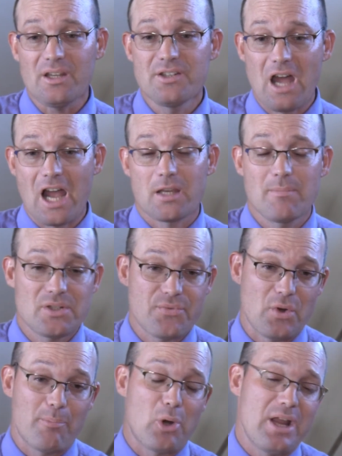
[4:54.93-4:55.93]
documents
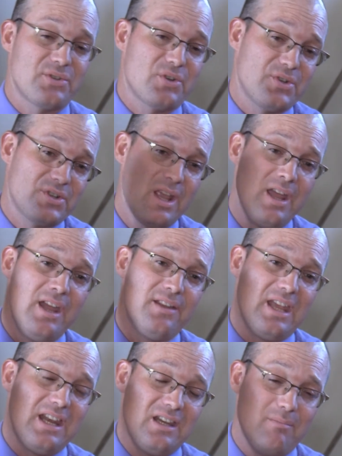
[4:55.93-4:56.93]
for appraisers,
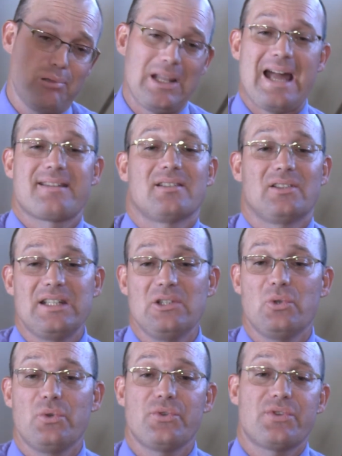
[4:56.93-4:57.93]
they needed plats and
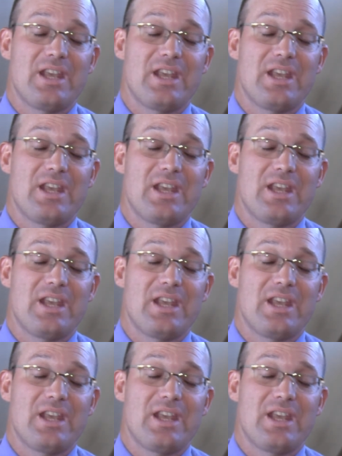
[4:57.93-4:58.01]
legals,